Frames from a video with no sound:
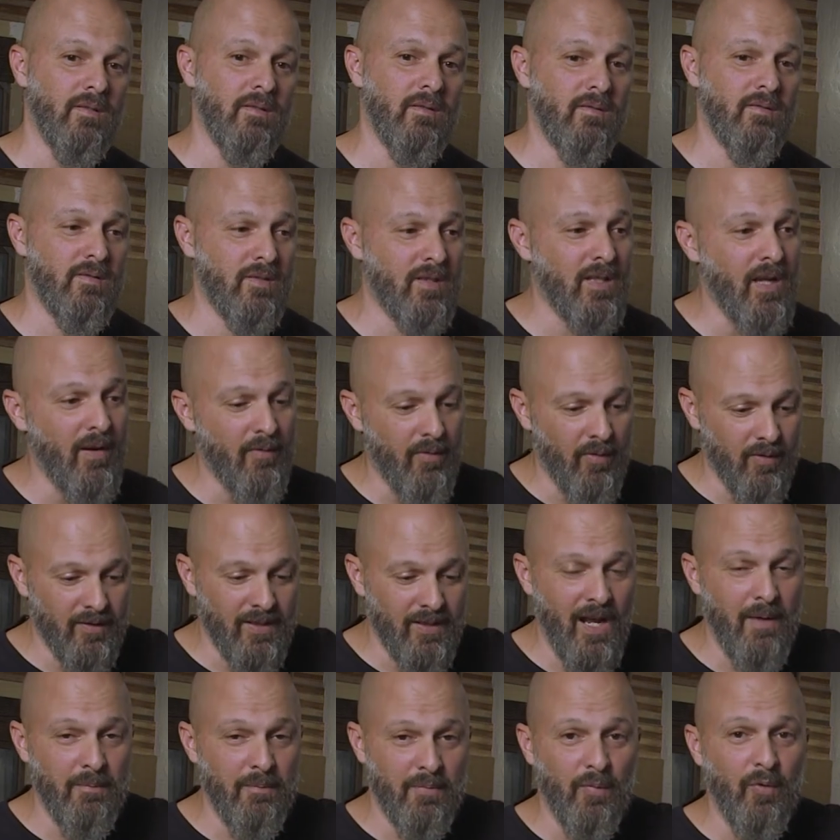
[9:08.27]
several
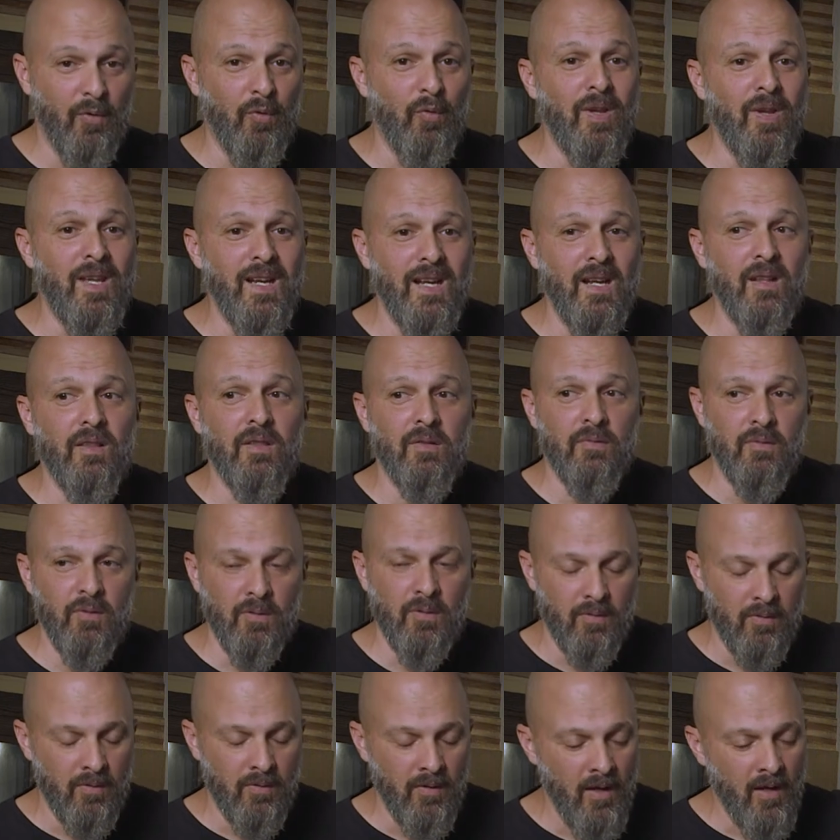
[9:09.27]
times reading
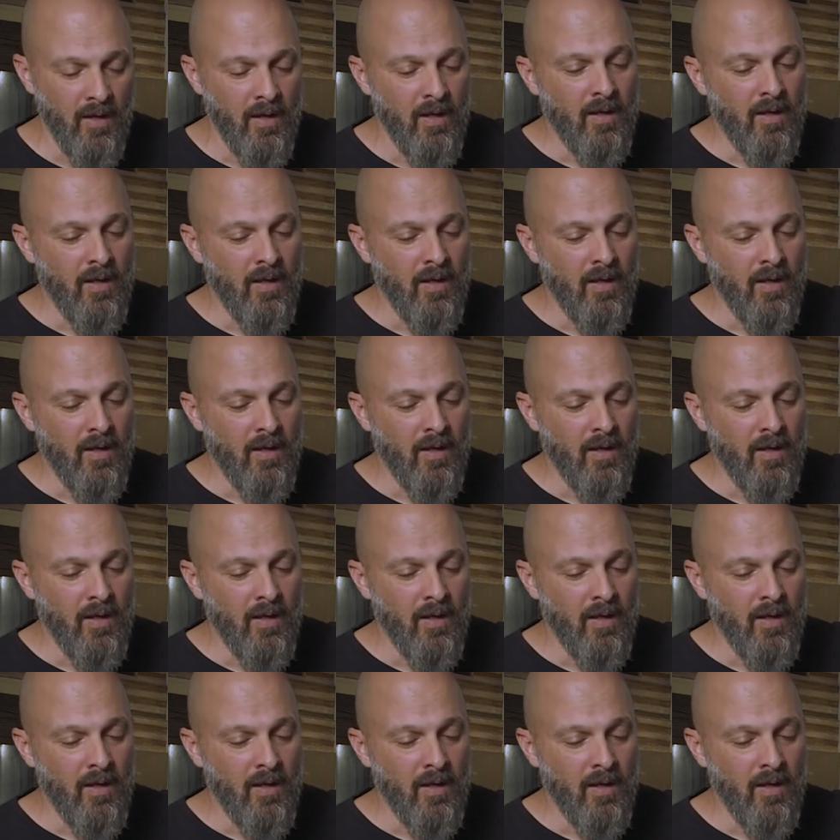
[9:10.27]
through